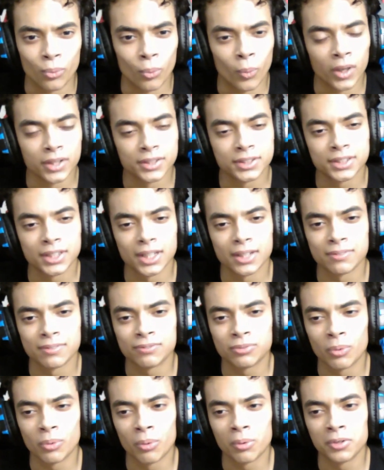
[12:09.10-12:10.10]
One step
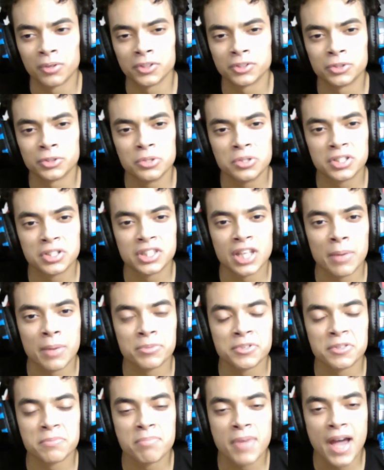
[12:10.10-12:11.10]
forward, two
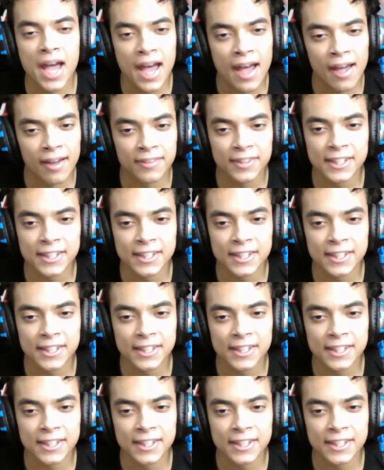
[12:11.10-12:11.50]
steps back.